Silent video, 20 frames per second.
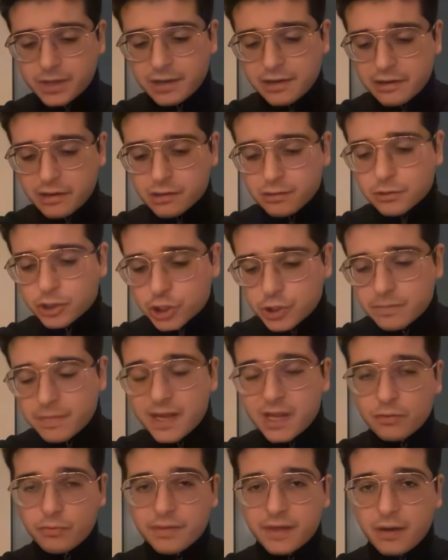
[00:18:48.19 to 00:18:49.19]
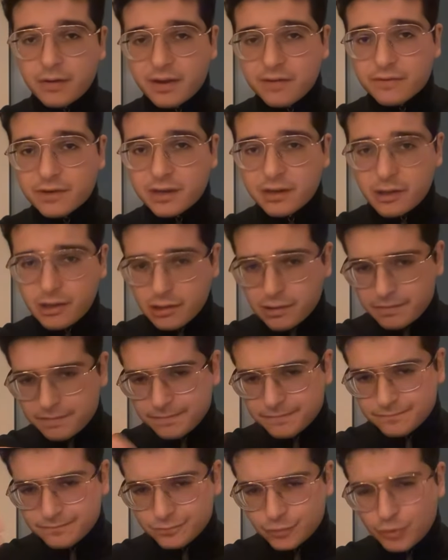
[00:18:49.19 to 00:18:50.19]
an assertion made without evidence
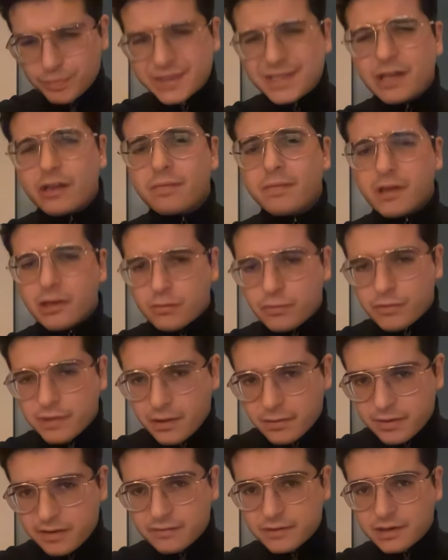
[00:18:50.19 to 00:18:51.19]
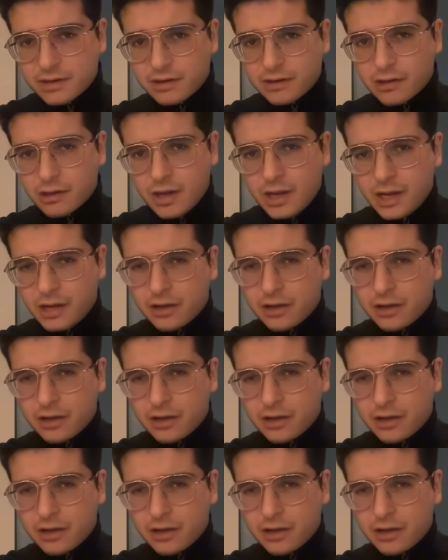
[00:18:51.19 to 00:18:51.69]
will be dismissed without evidence.